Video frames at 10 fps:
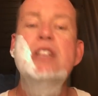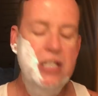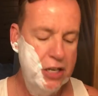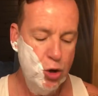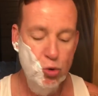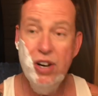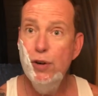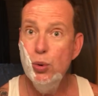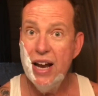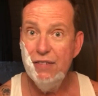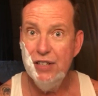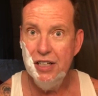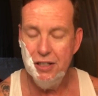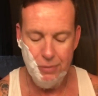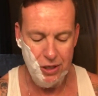You get to go river
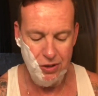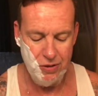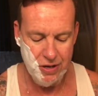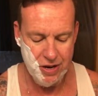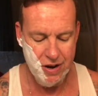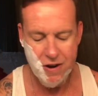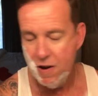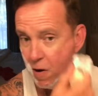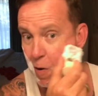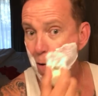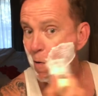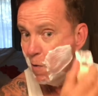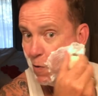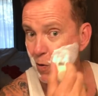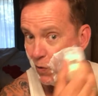rafting tomorrow.
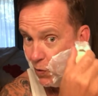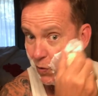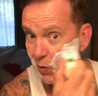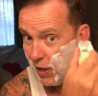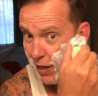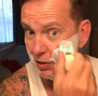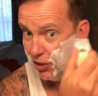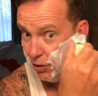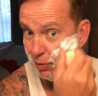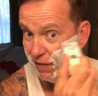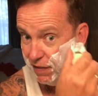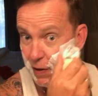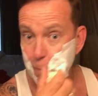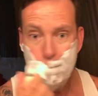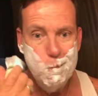So that should be
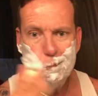fun.